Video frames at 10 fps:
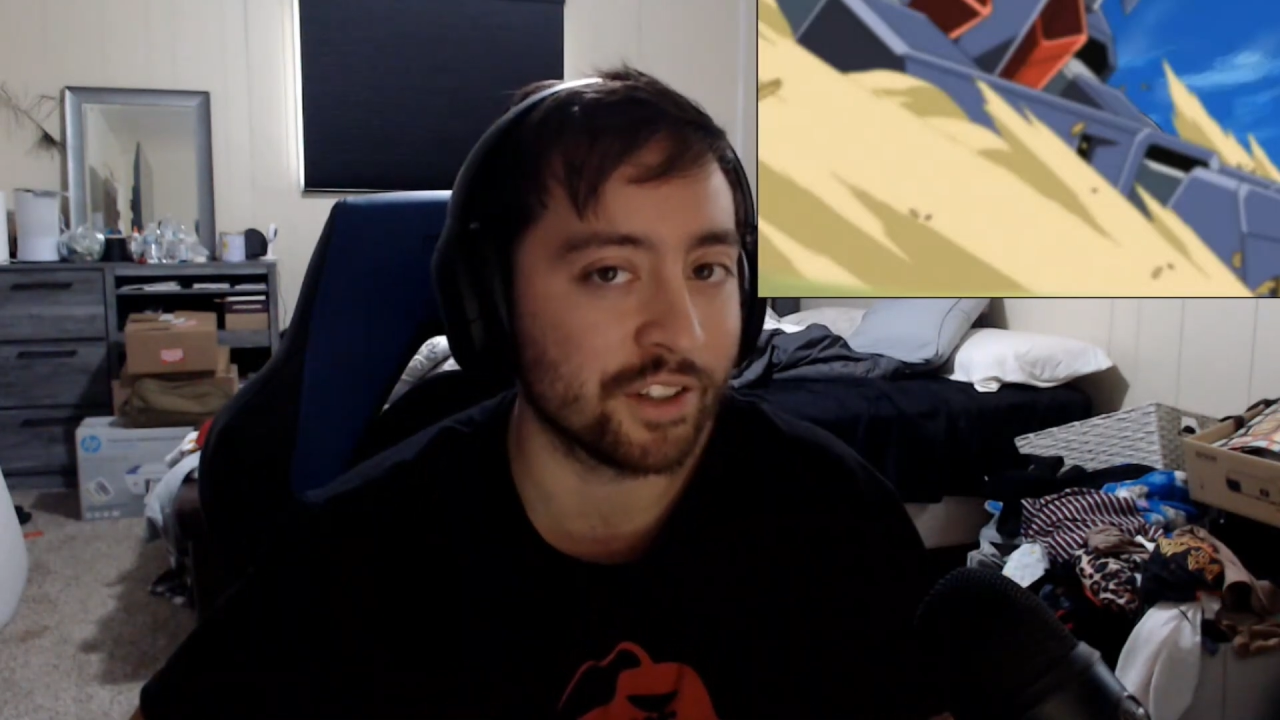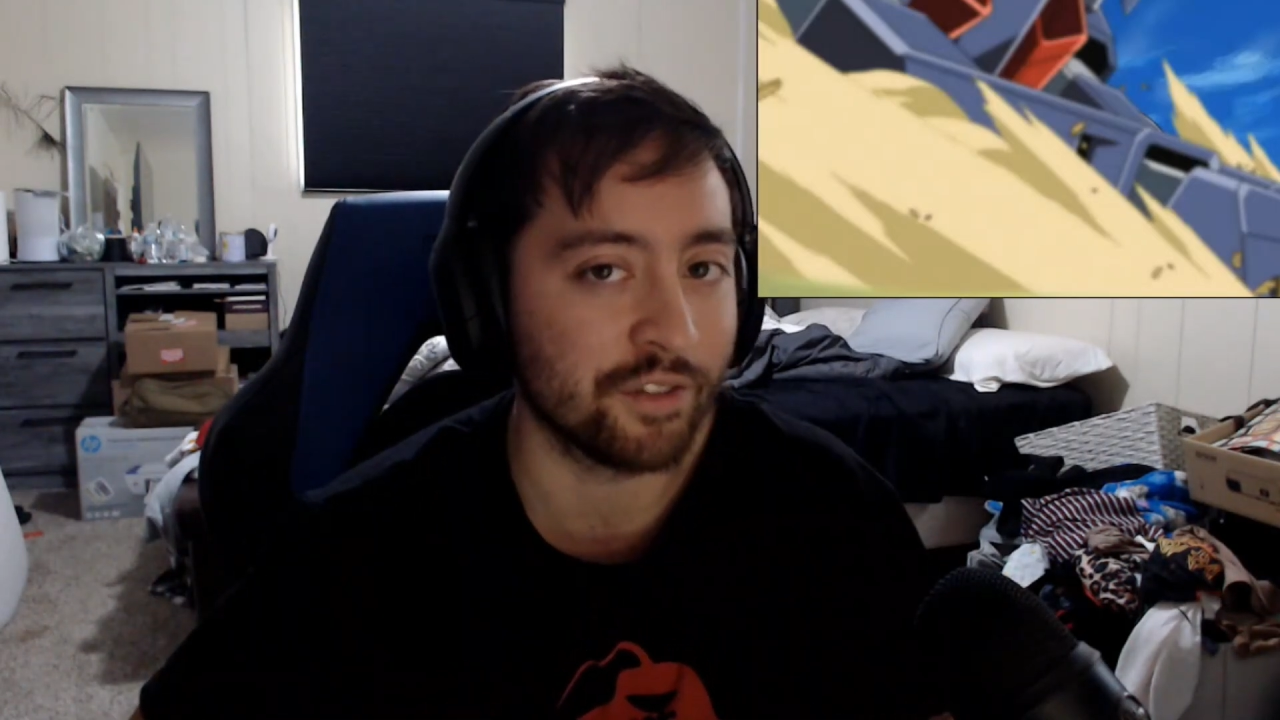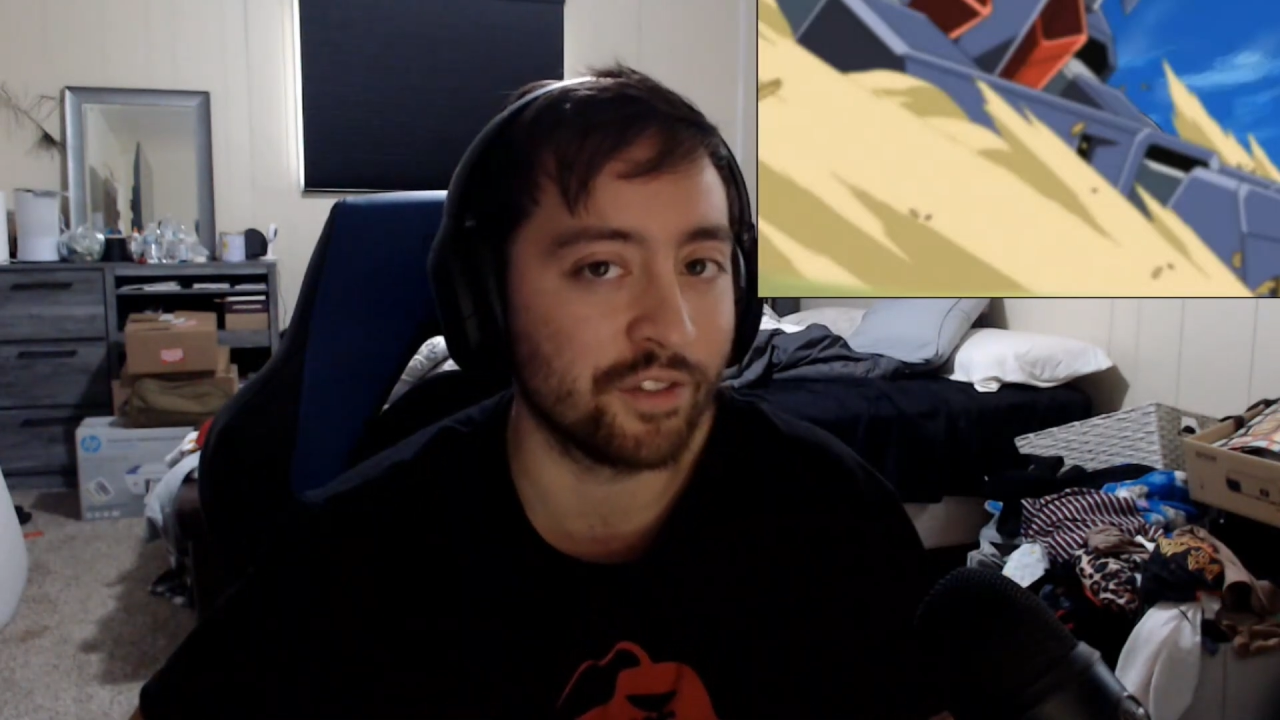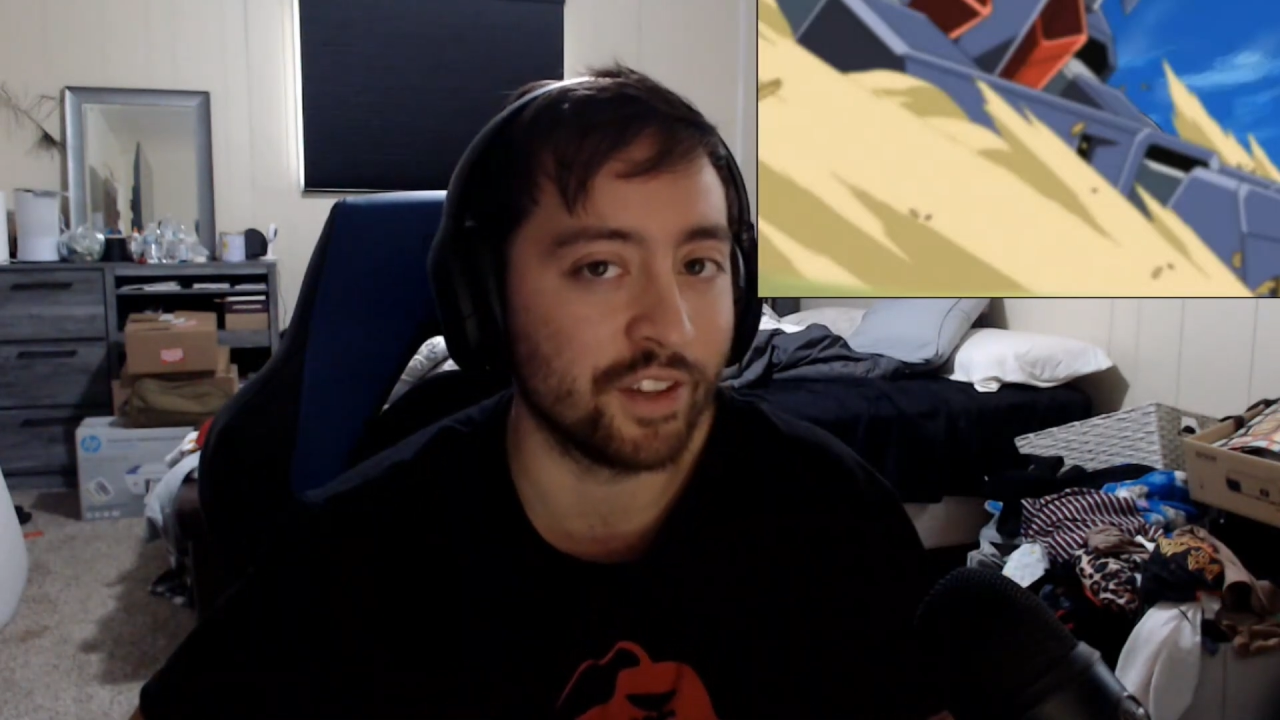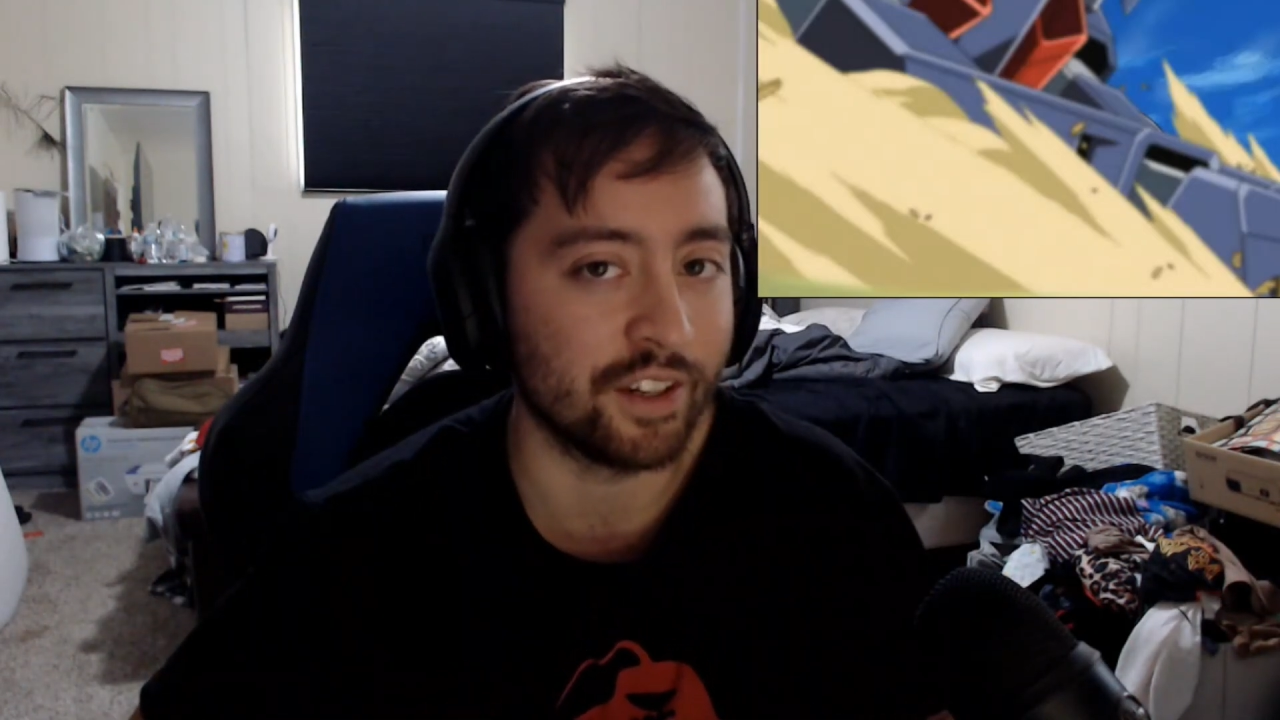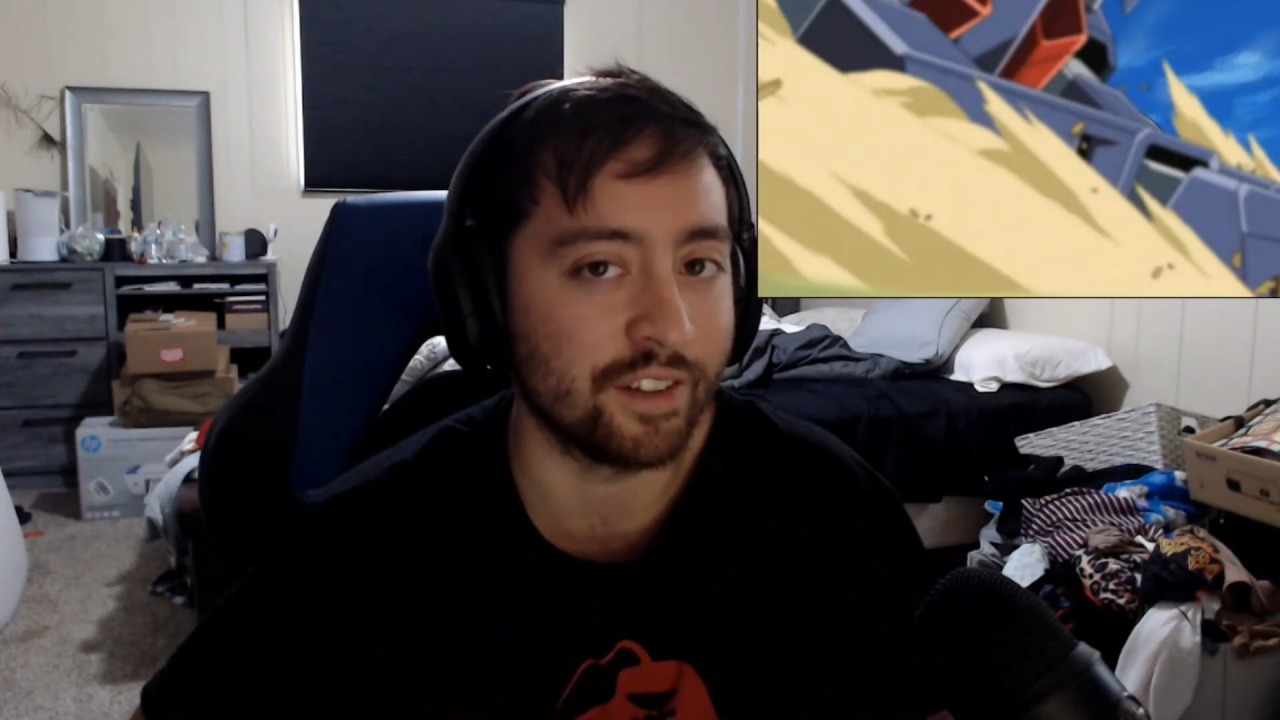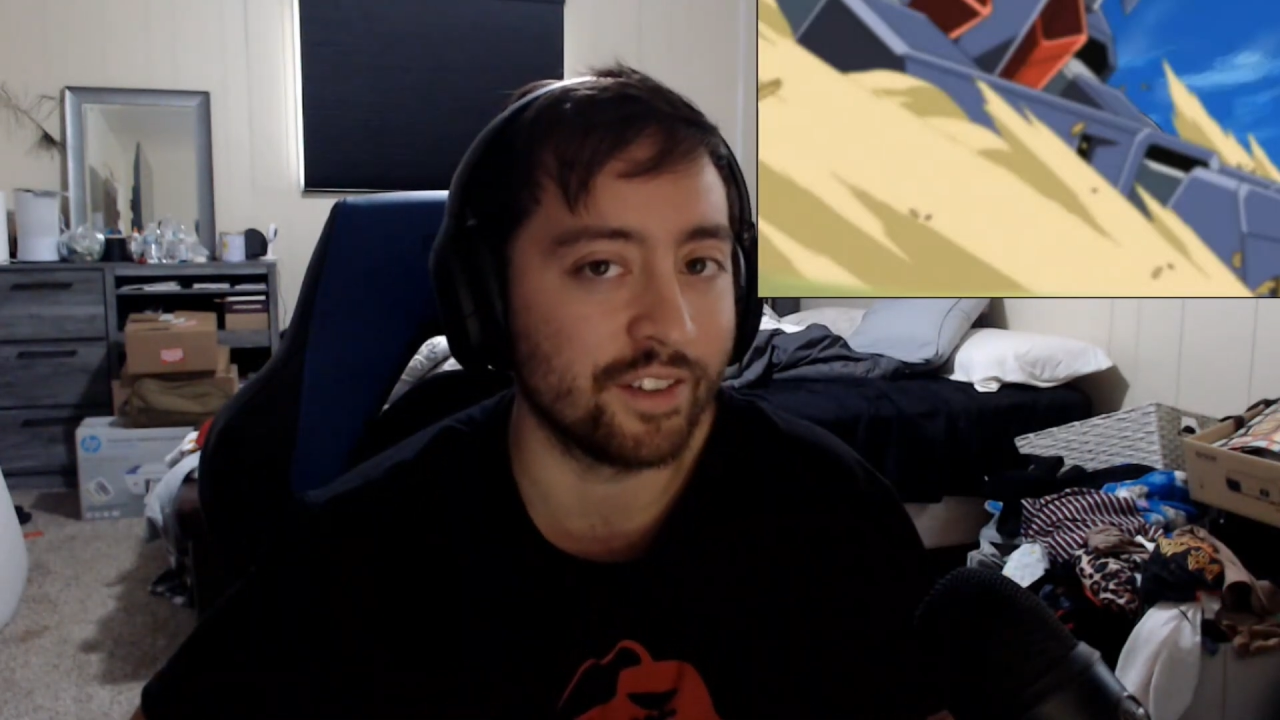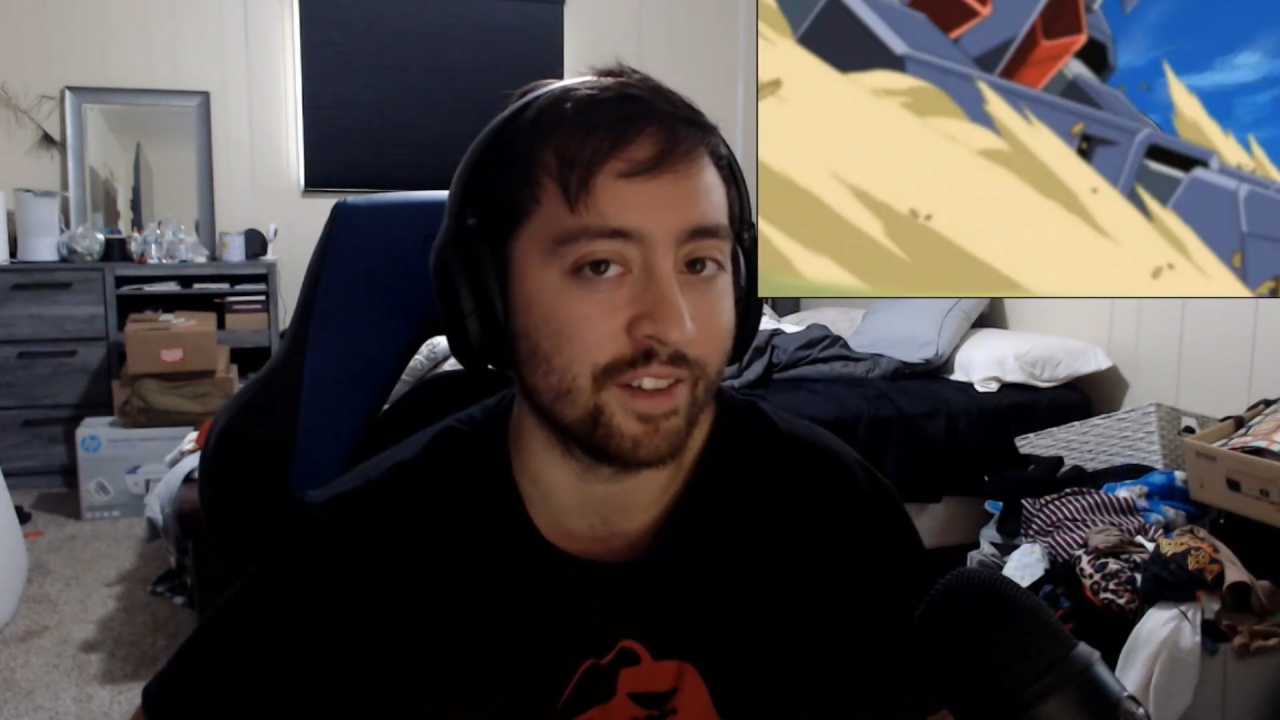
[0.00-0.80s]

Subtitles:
if they